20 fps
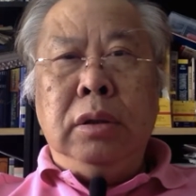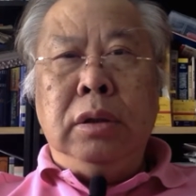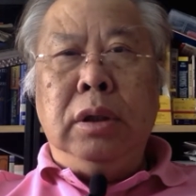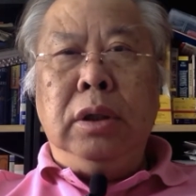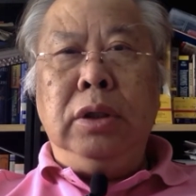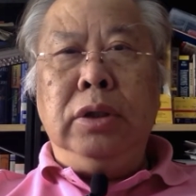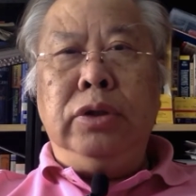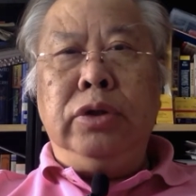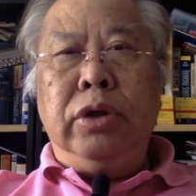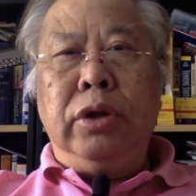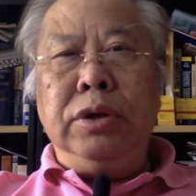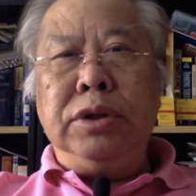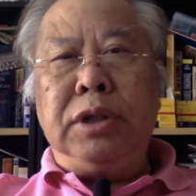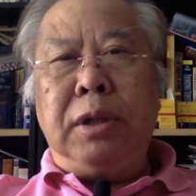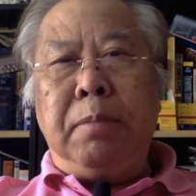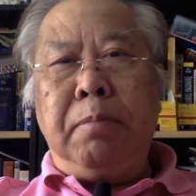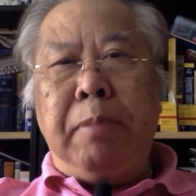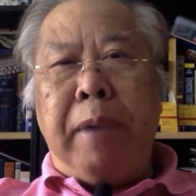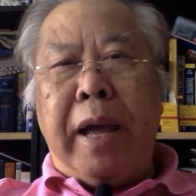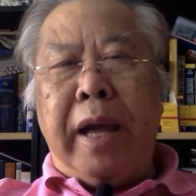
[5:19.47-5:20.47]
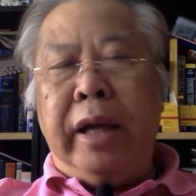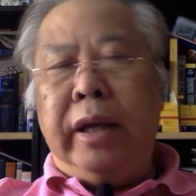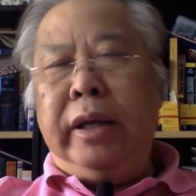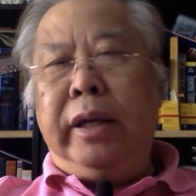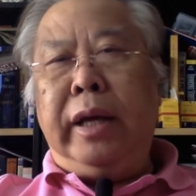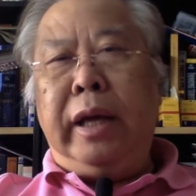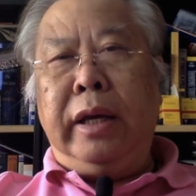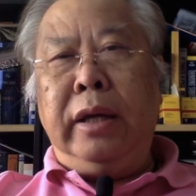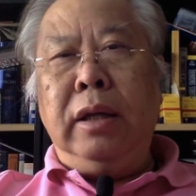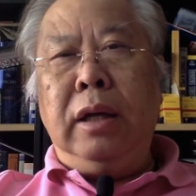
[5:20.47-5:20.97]
In terms of
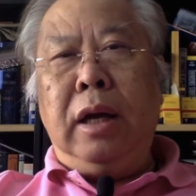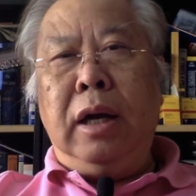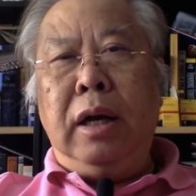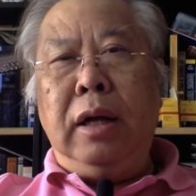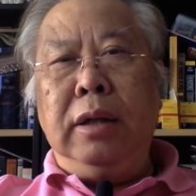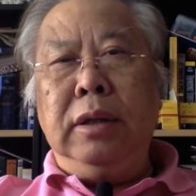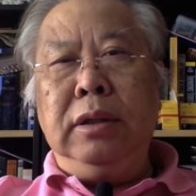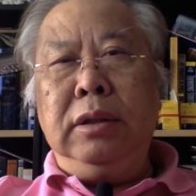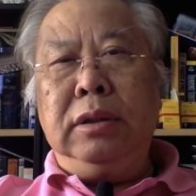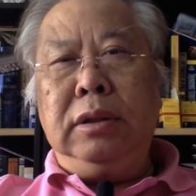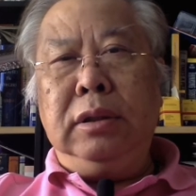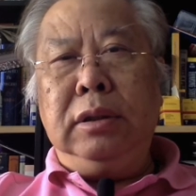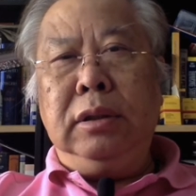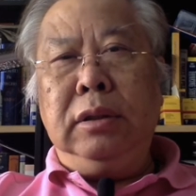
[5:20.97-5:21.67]
banking, I